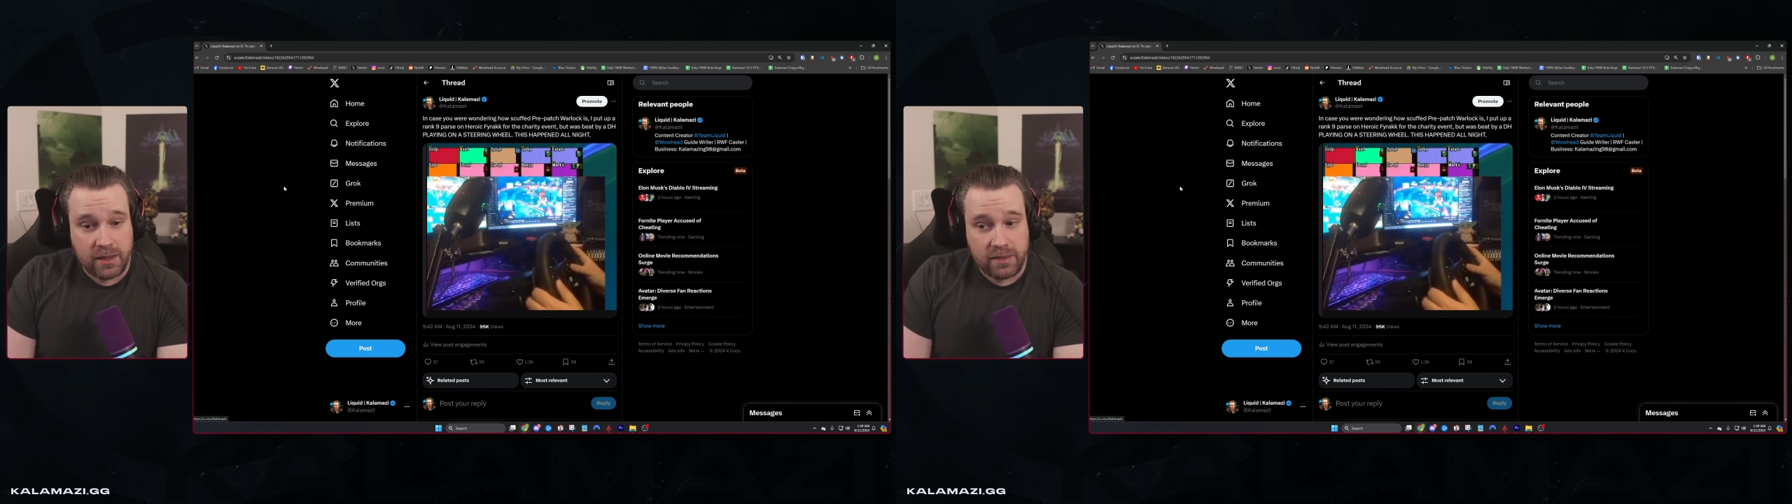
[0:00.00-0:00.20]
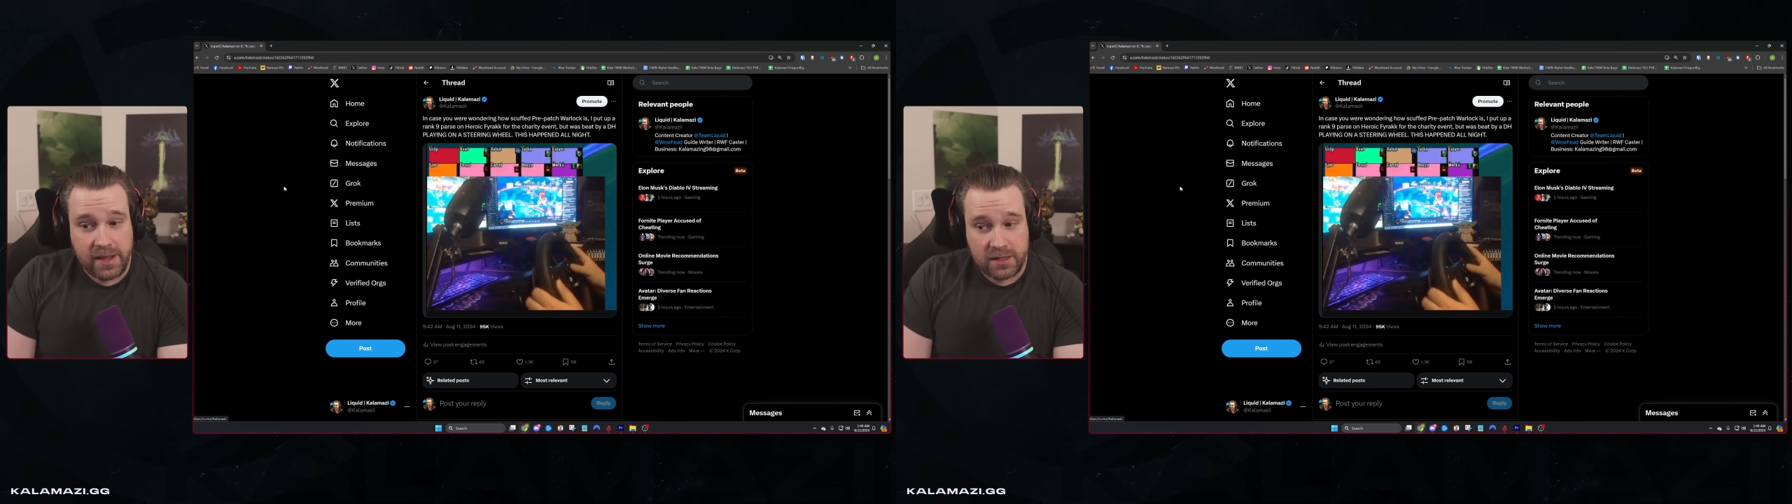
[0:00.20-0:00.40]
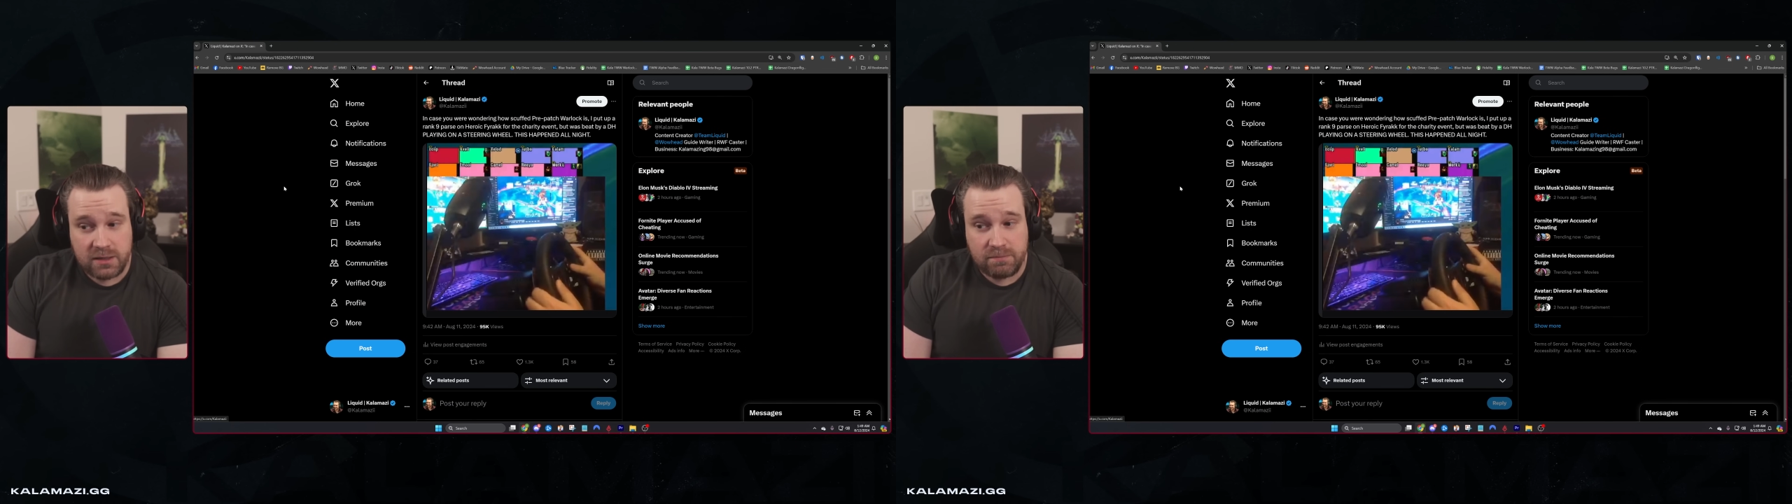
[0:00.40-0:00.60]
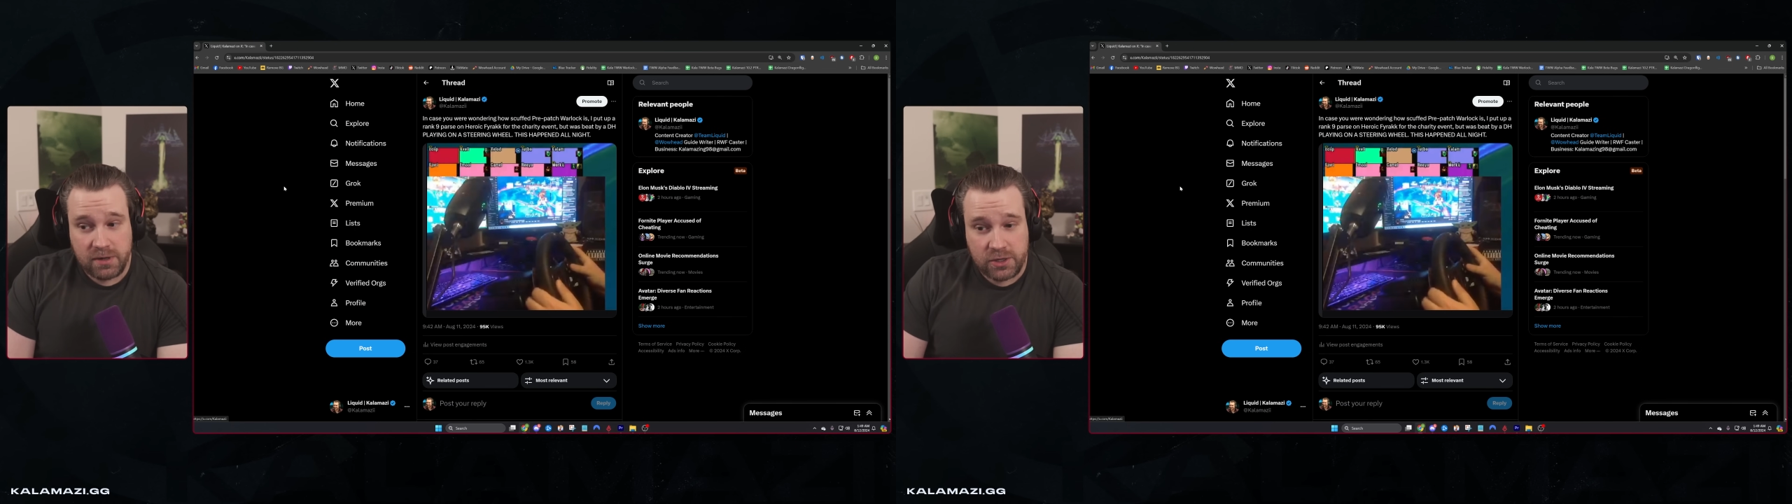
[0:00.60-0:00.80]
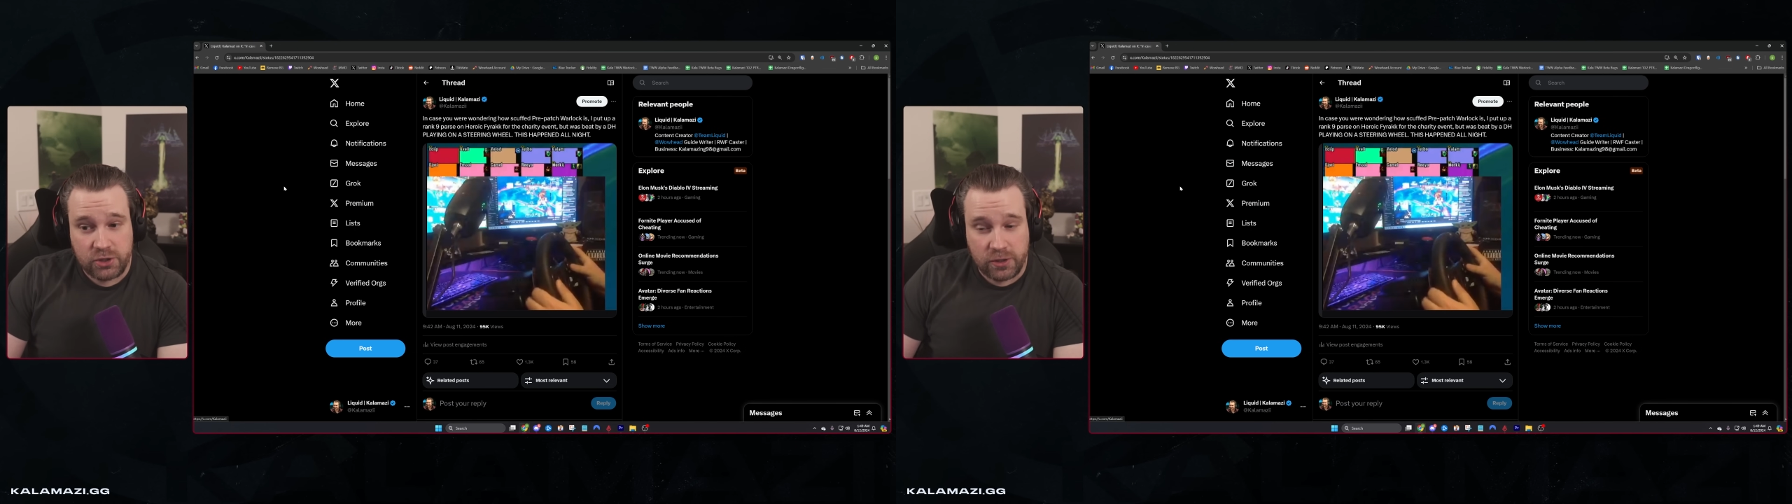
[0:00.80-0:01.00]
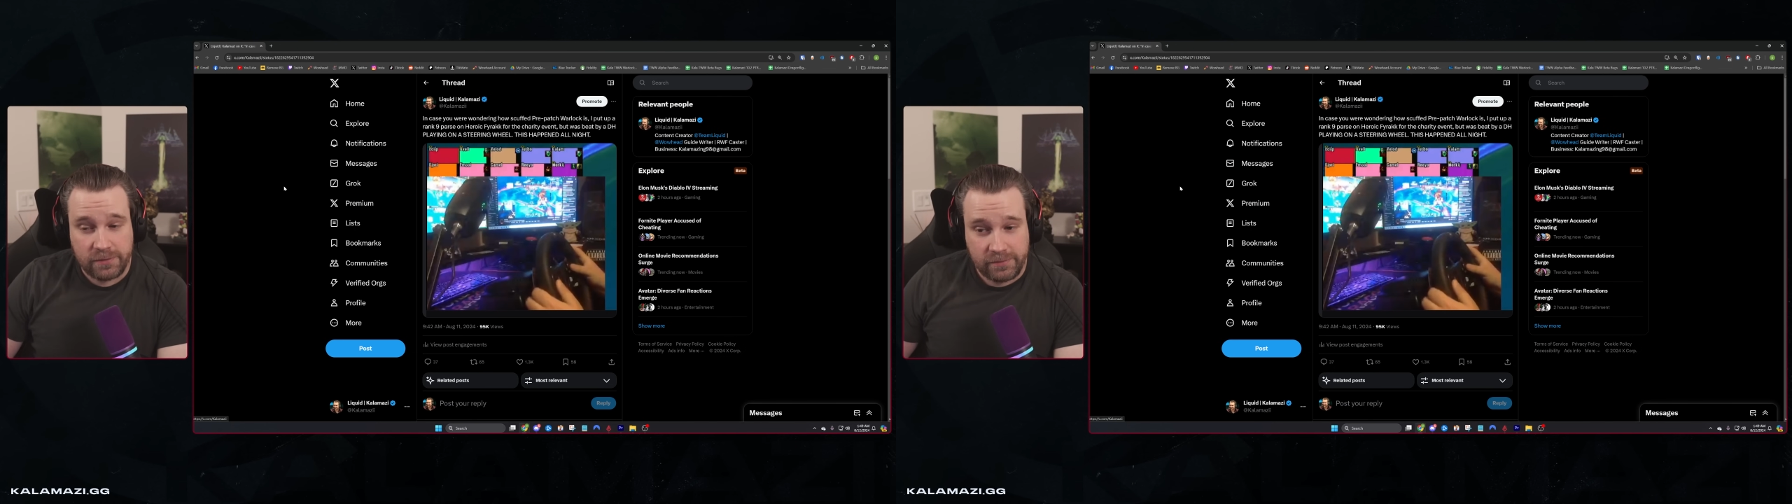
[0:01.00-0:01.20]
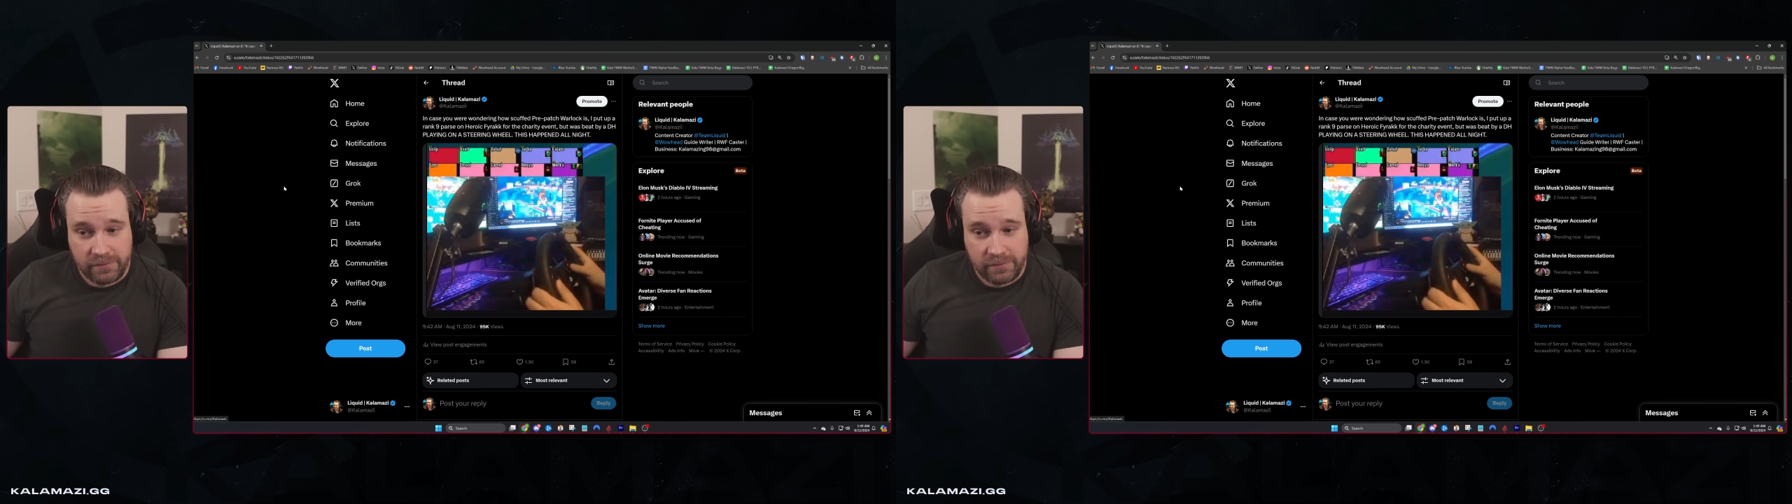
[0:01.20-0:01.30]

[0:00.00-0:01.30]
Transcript: That's a picture